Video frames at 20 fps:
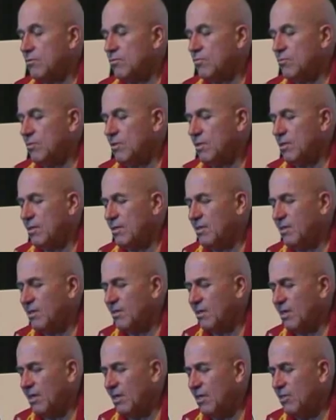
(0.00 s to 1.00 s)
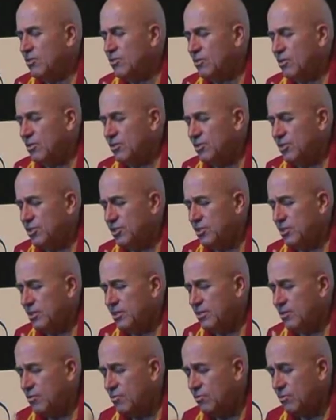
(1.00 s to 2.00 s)
do
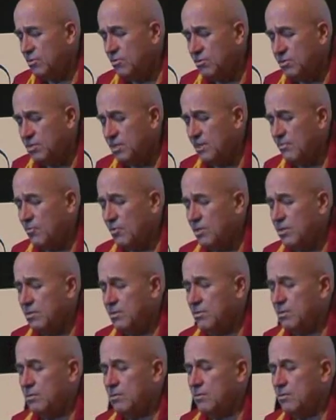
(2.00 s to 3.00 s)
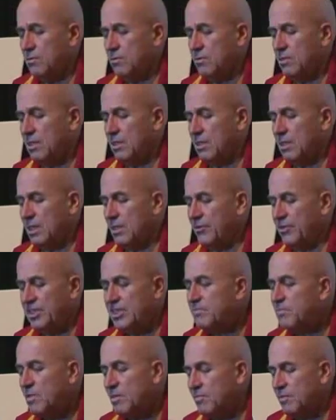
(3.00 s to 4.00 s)
unconditionally good to someone, at
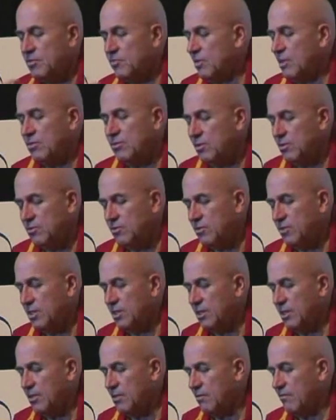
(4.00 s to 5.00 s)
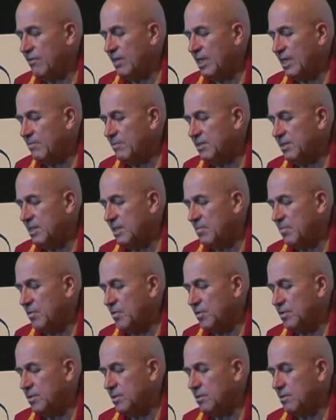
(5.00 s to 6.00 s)
this moment you are not thinking of harming that
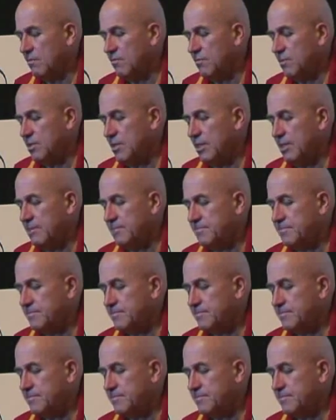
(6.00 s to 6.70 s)
person, obviously.